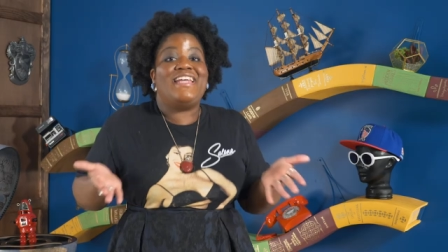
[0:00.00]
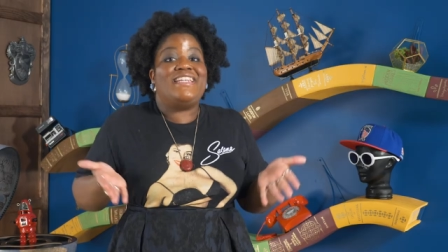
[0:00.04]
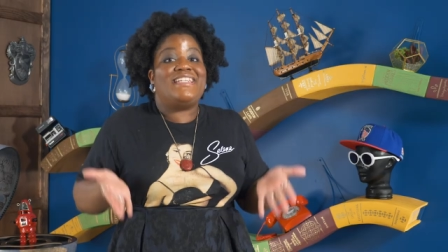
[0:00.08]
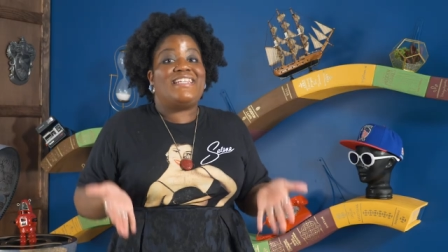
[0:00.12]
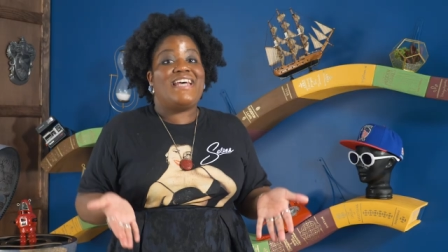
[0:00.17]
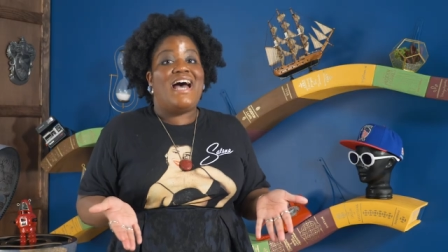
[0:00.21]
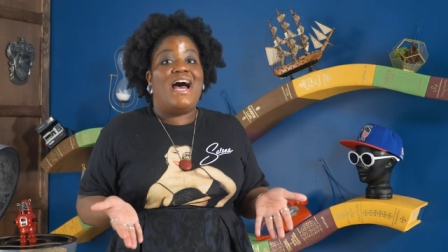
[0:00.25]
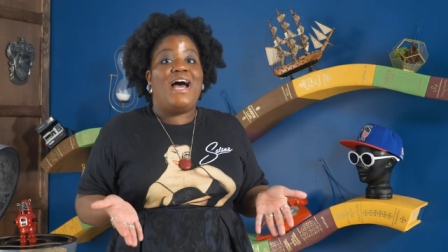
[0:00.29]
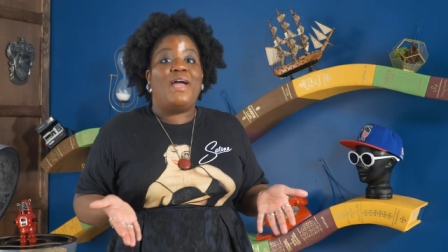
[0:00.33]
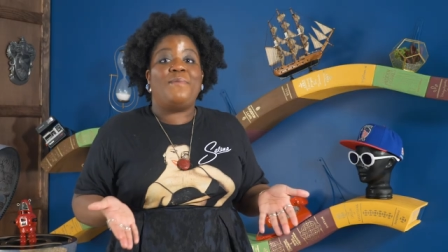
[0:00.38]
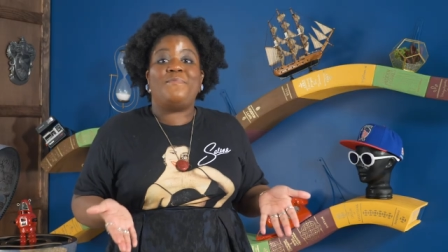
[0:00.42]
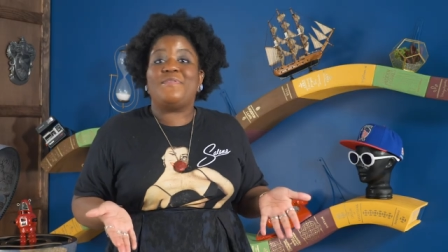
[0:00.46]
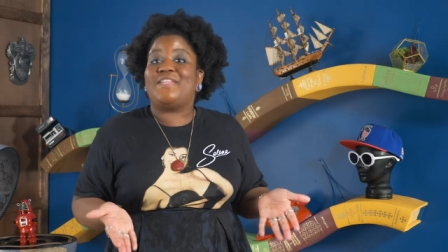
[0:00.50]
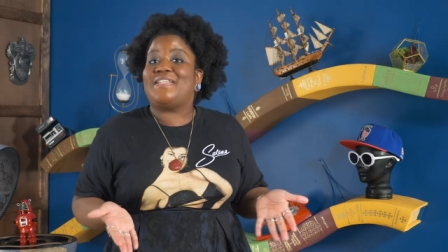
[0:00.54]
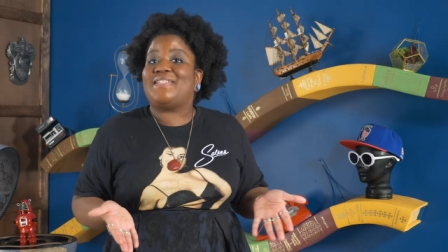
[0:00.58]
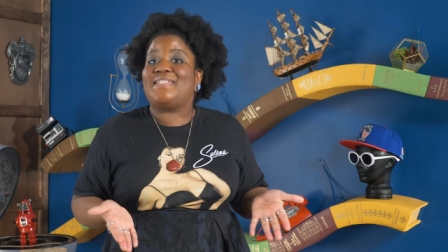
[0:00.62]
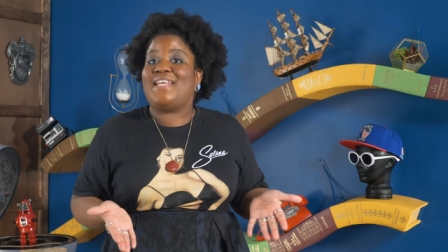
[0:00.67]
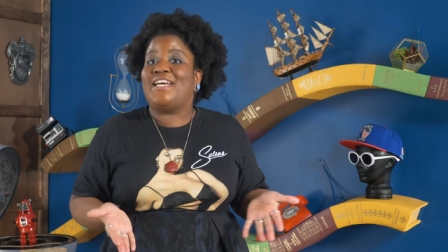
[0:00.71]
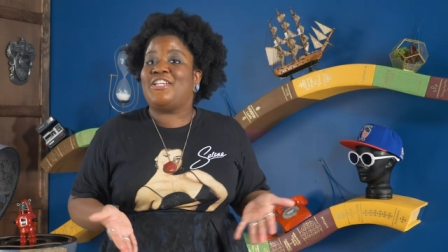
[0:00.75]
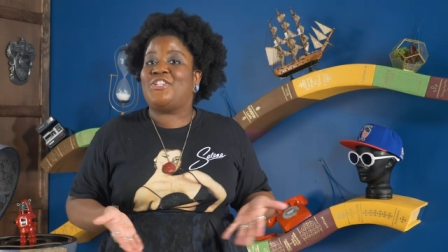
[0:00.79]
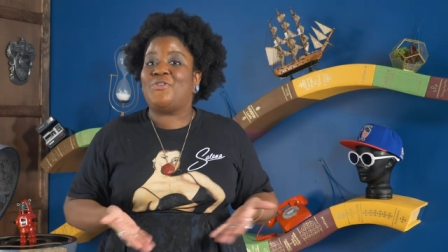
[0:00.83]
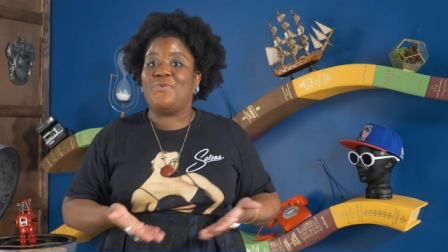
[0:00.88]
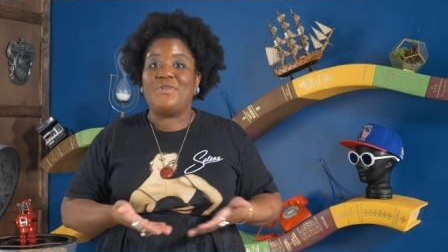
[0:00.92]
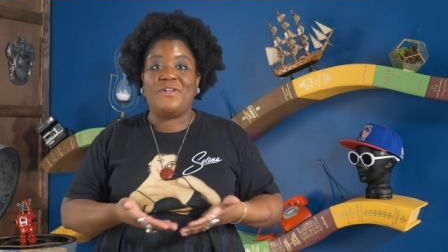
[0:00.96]
In time, this
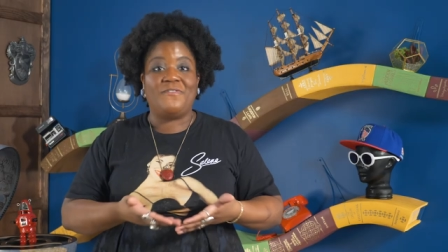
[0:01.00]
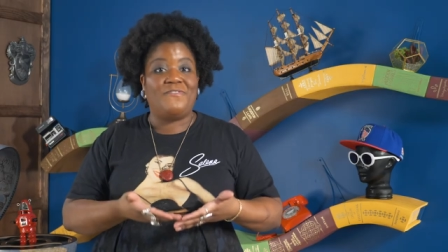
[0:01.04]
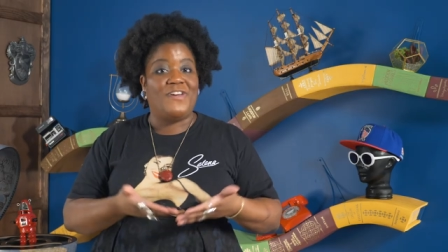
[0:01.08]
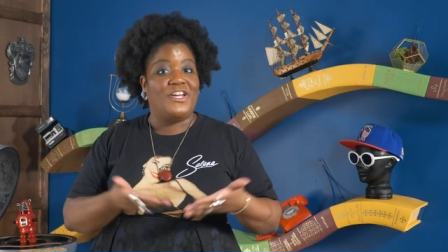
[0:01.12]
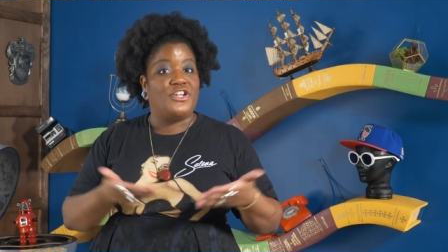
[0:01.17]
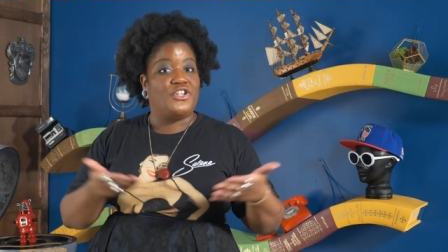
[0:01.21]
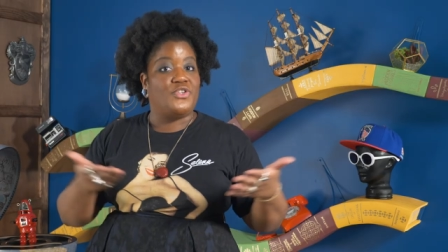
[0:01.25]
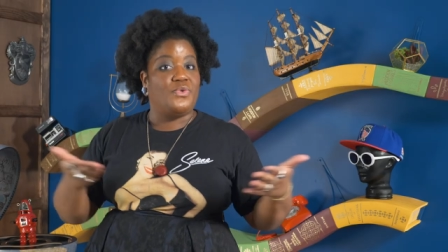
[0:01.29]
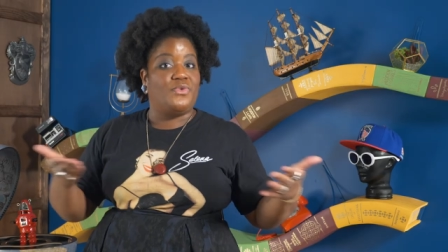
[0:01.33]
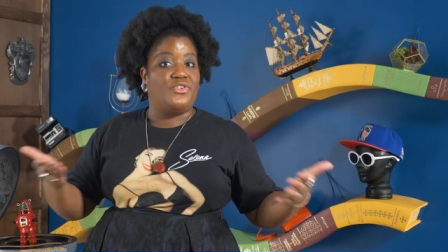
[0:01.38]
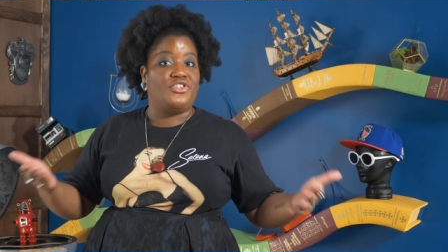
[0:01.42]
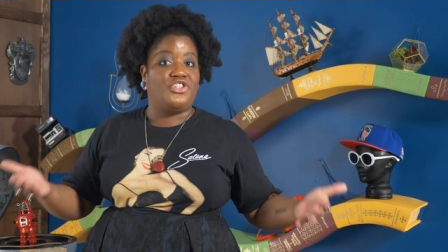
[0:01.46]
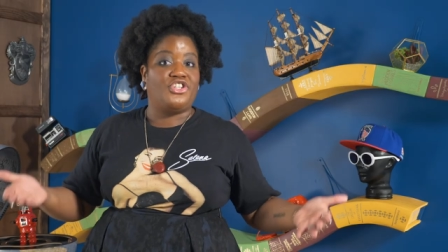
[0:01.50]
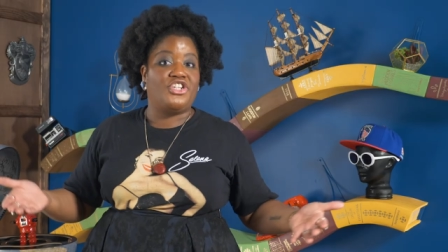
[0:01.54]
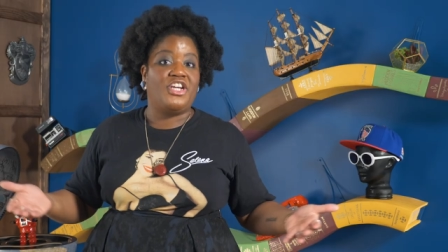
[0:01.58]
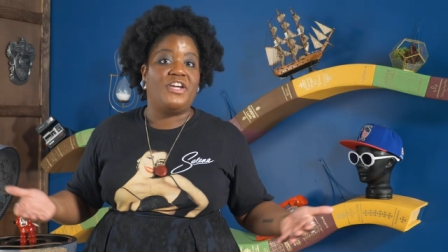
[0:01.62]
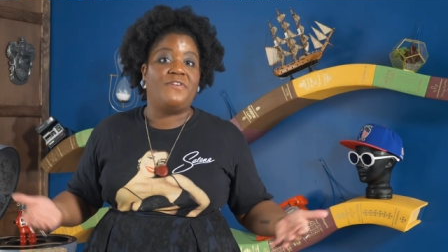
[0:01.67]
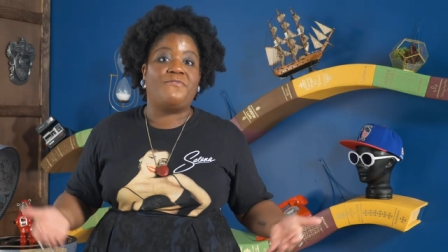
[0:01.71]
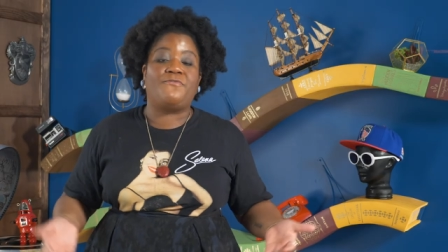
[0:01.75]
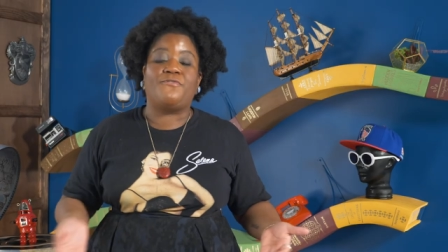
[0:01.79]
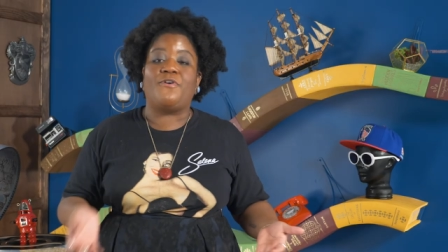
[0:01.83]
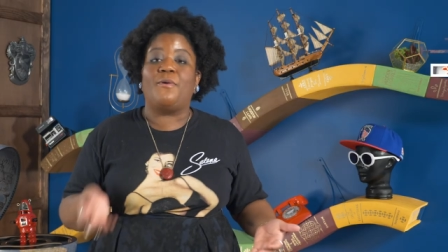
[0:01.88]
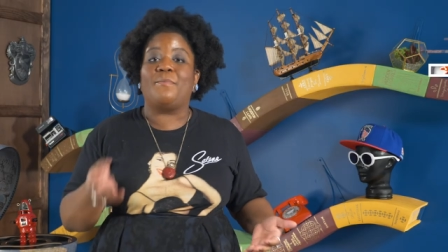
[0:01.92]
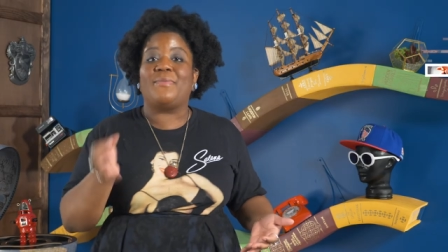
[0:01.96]
led to an eventual
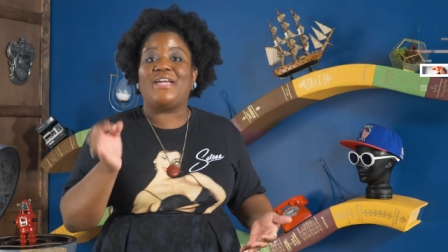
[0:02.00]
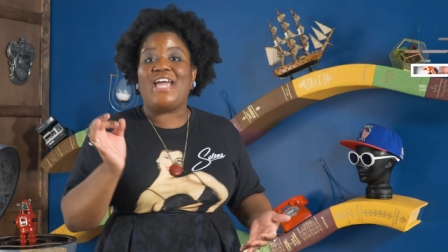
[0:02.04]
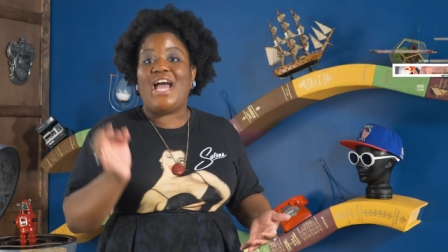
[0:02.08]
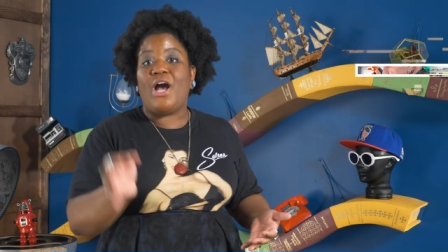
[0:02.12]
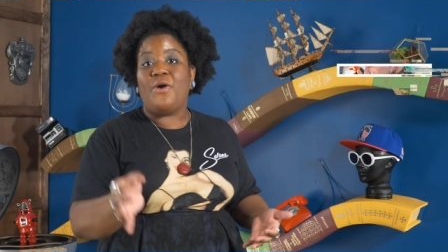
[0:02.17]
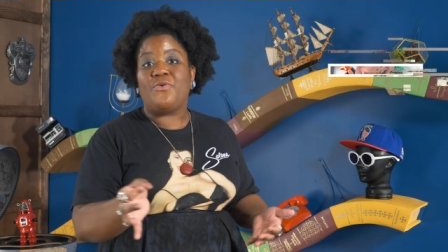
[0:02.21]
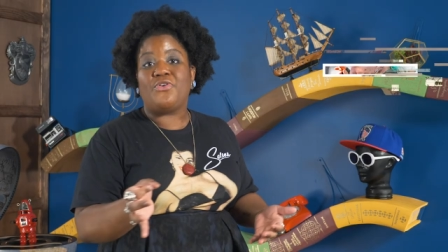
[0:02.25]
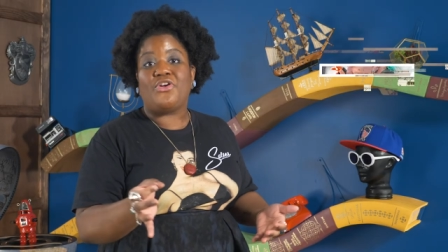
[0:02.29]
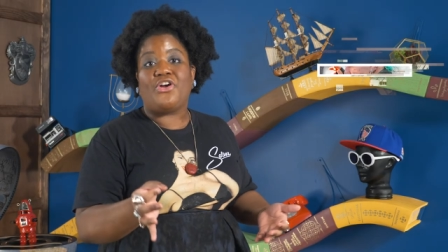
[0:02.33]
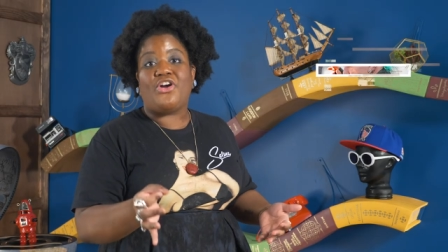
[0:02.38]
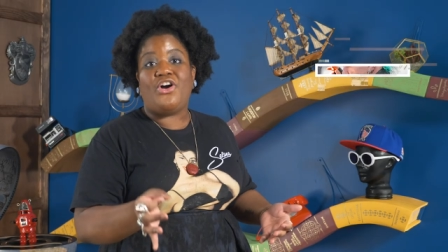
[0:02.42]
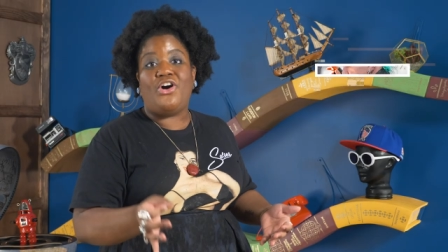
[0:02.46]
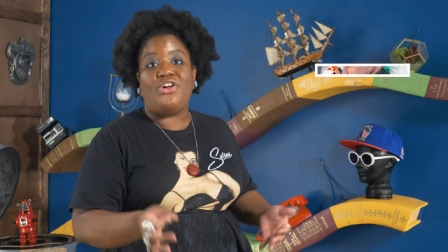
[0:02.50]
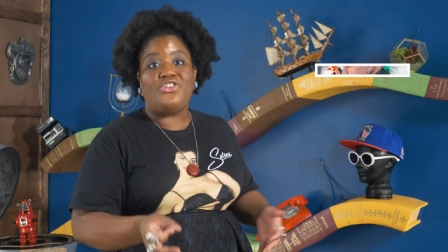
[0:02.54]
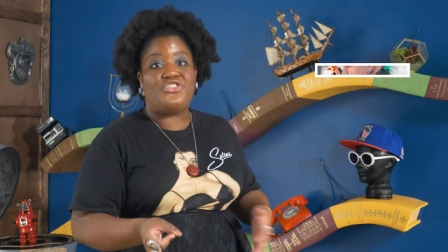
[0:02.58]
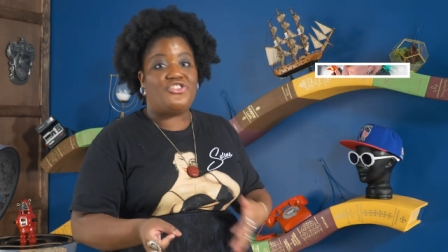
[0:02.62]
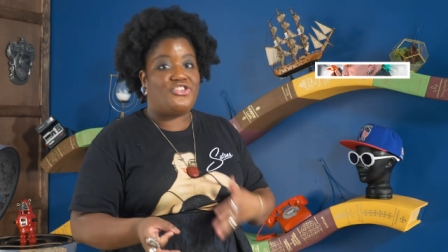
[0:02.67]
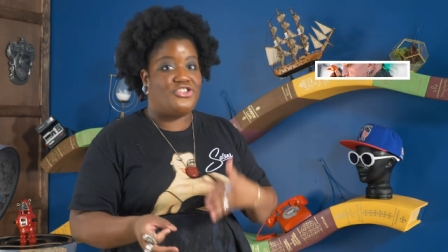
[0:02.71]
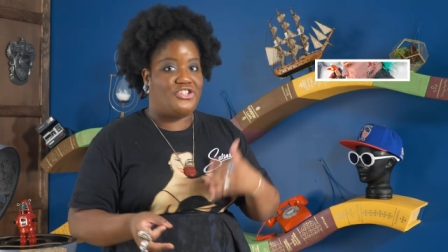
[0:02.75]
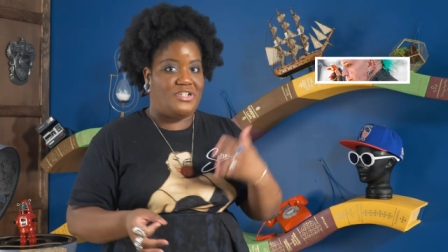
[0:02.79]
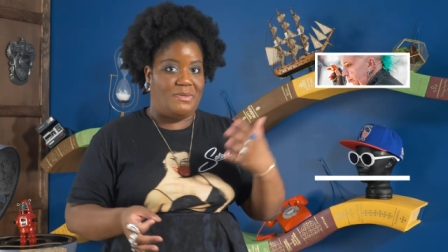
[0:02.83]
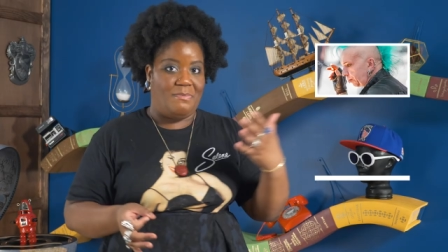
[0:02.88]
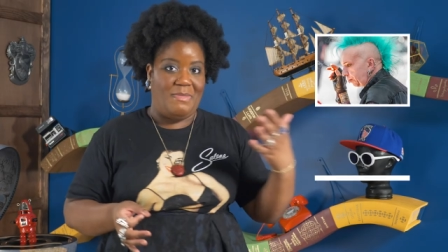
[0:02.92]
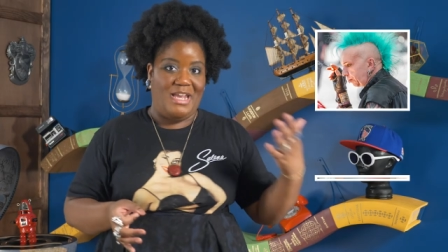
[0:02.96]
shift from
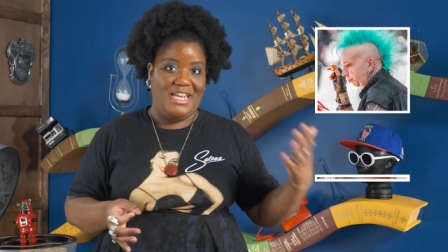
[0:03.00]
counterculture to